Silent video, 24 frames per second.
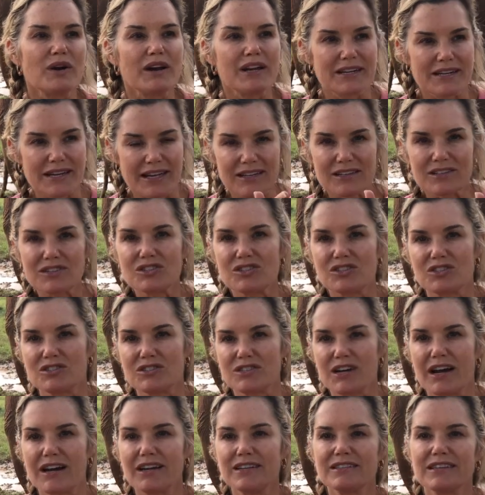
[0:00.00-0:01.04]
right next to
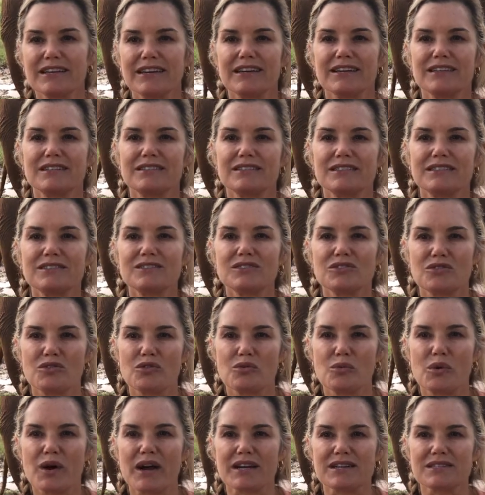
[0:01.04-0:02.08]
Thailand to
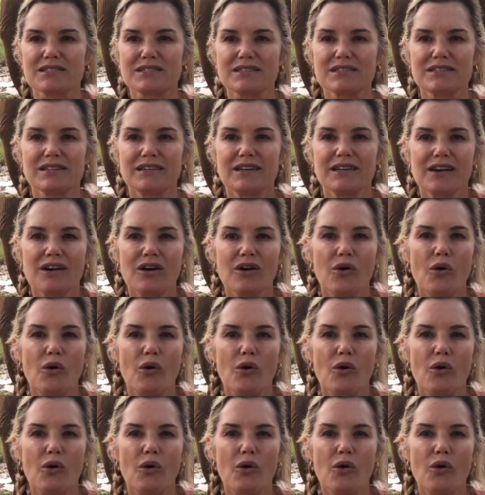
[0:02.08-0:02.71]
the west,